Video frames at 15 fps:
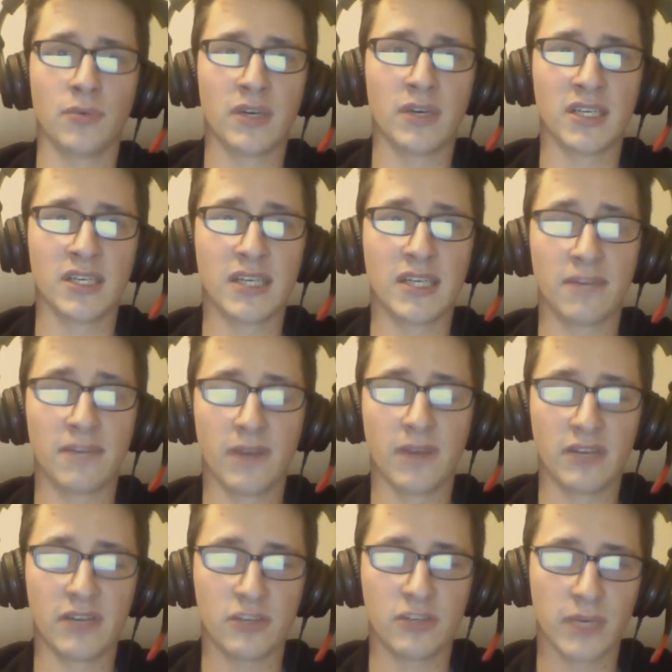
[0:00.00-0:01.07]
I
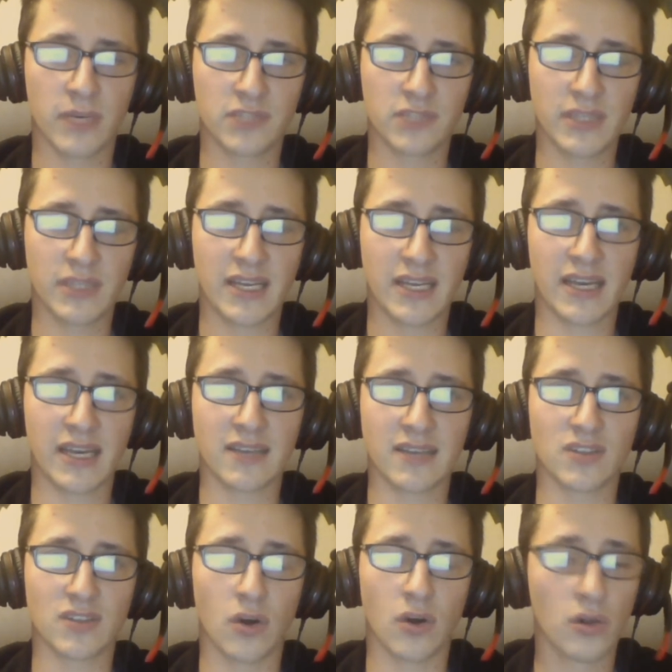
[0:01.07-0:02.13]
found a directory that
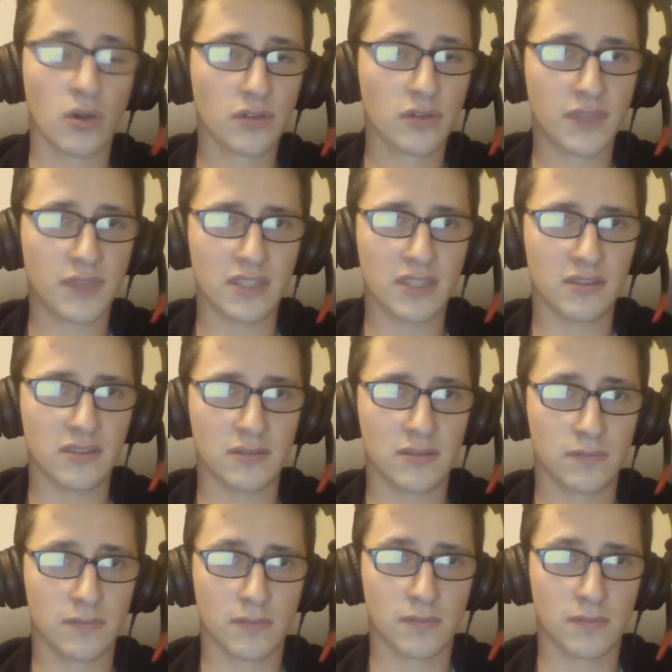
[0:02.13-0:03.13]
has all of the